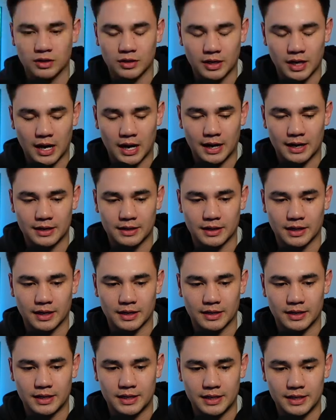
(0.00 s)
God, and
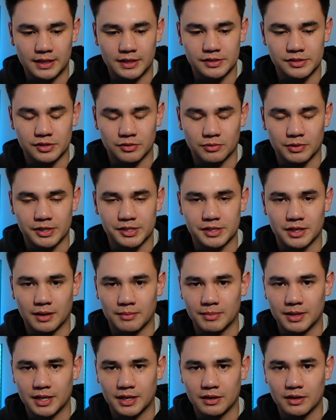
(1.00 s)
like He is the reason I'm
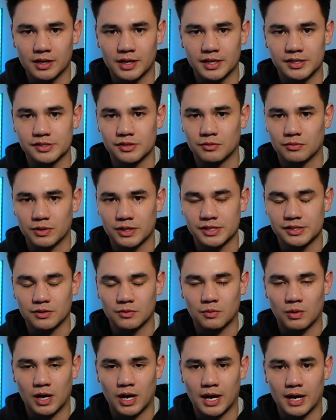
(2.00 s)
here. He's the reason
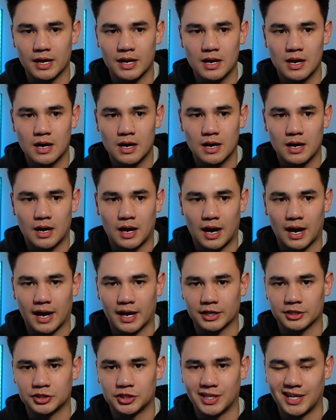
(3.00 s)
why I
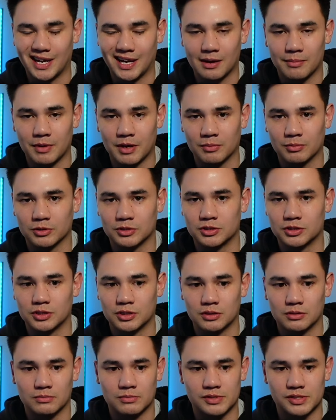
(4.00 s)
actually am able
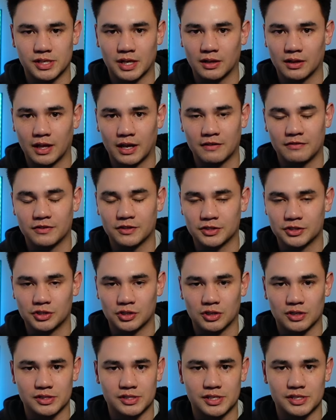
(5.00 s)
to sell life
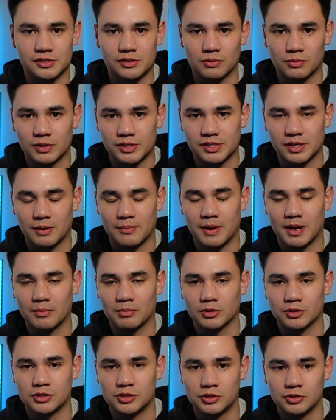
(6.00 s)
insurance. He's the reason I'm
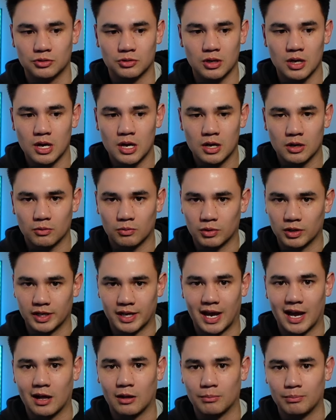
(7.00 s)
able to really
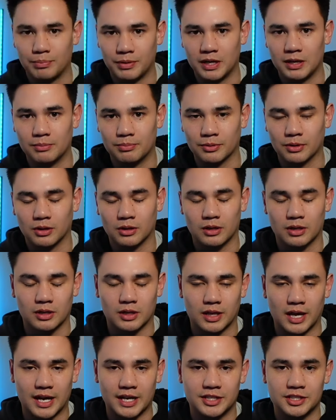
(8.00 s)
help people,
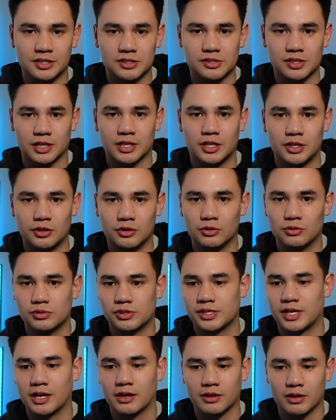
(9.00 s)
agents like you,
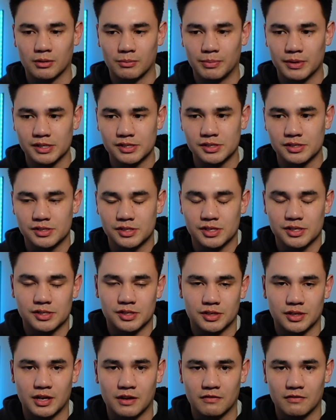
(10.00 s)
scale their businesses
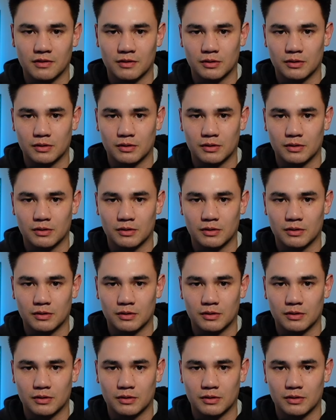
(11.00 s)
and give,